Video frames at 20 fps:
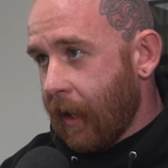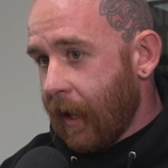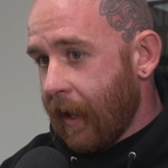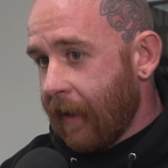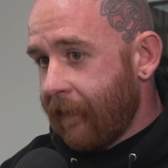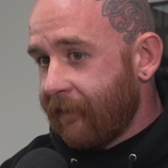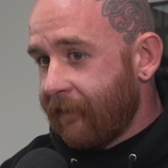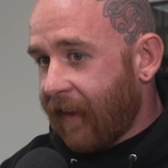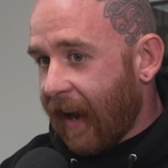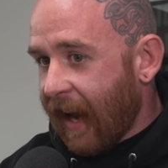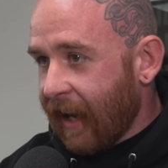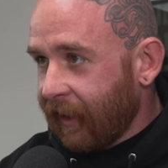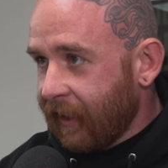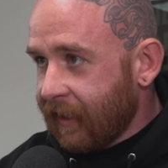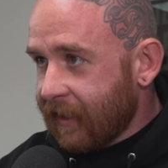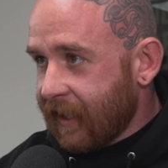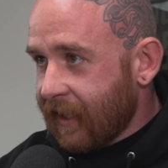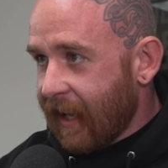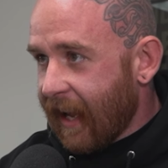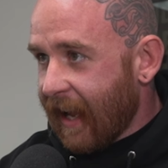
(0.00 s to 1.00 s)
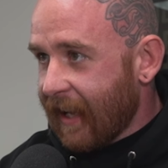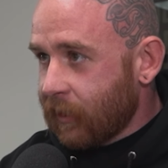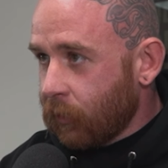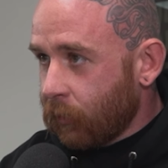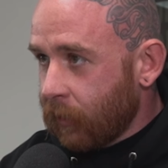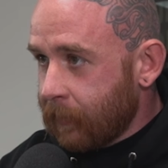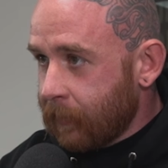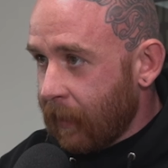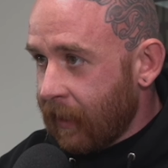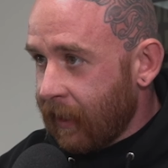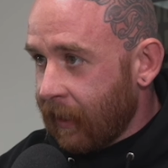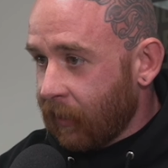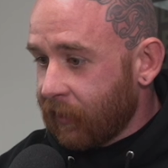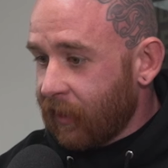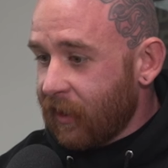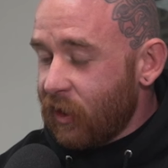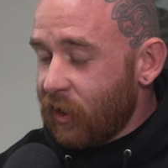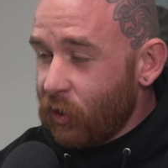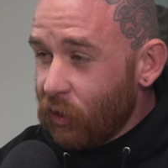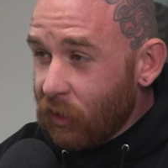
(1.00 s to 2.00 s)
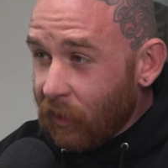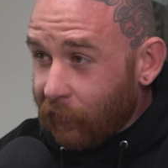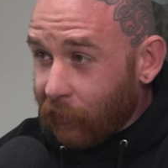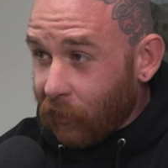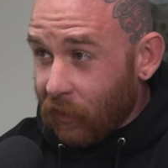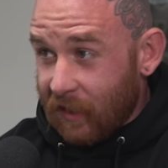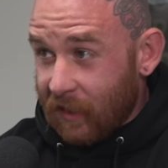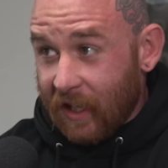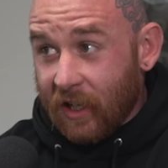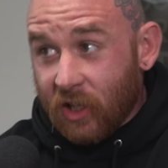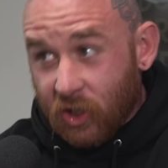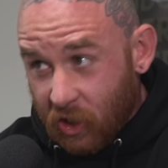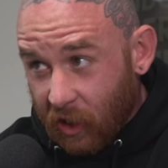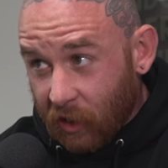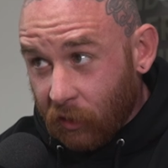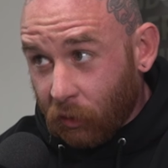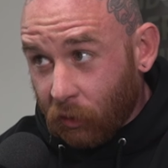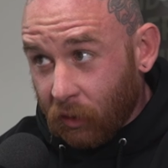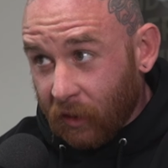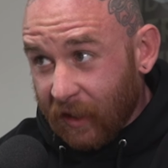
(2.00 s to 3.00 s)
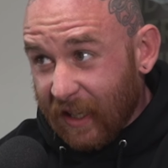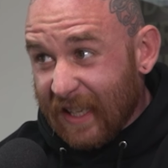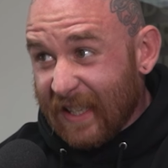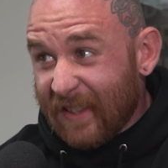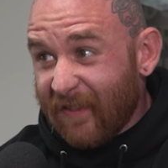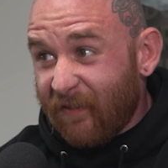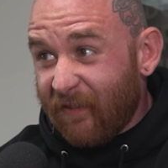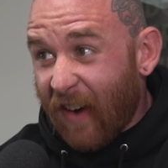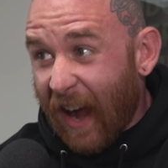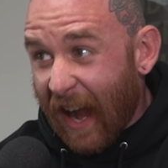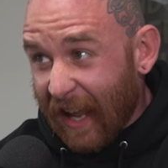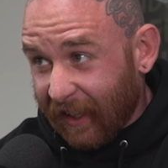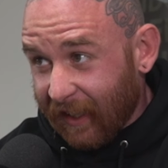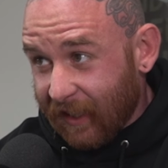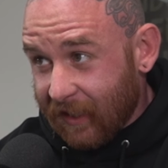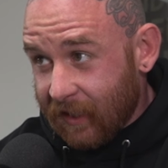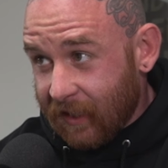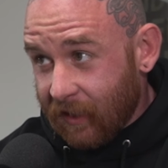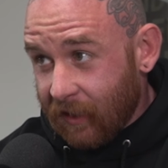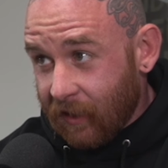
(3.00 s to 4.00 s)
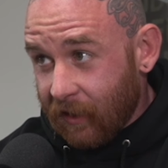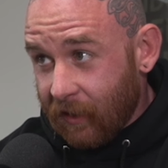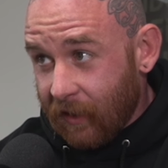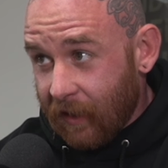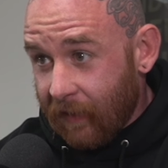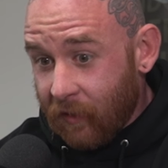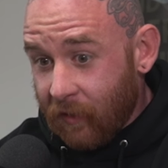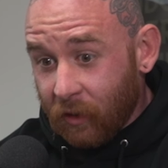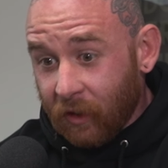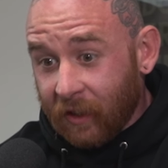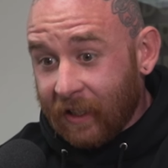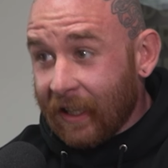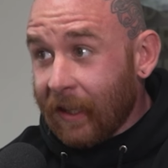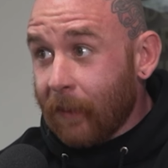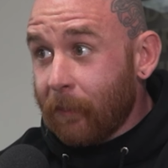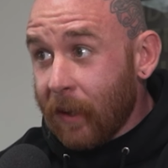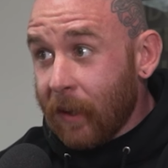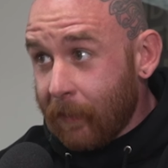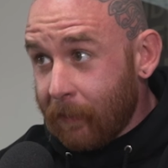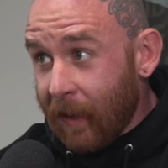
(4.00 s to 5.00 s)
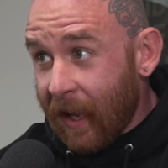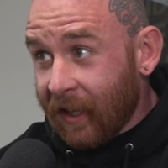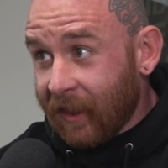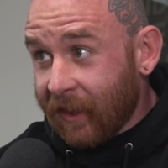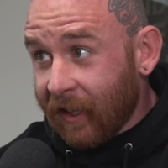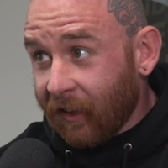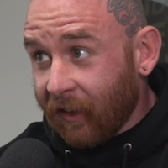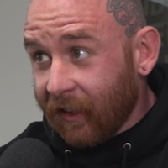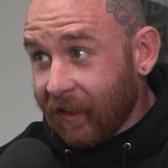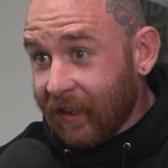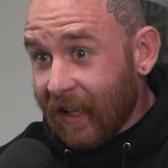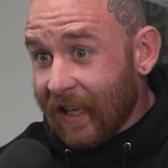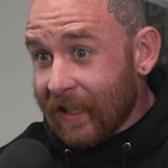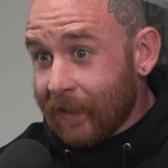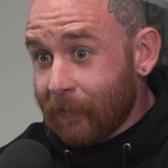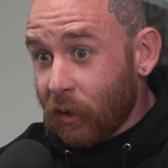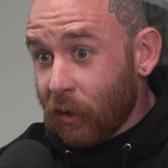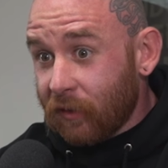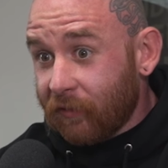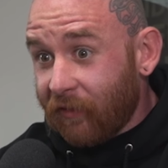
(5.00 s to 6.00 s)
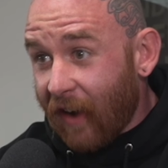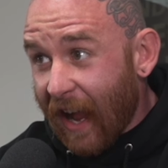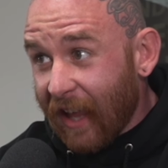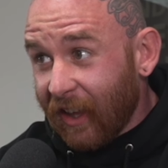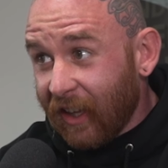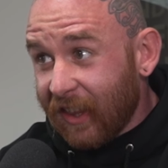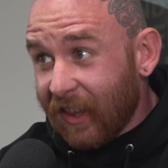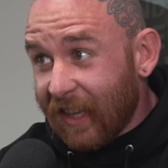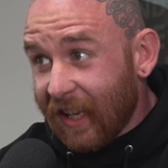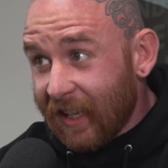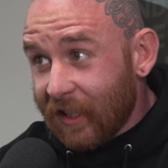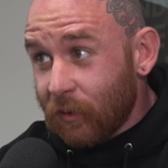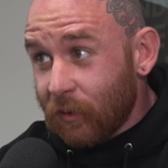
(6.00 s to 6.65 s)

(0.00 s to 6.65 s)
And violence has always been here. The universe in general is violence. If you look at the Big Bang Theory, that is the most violent thing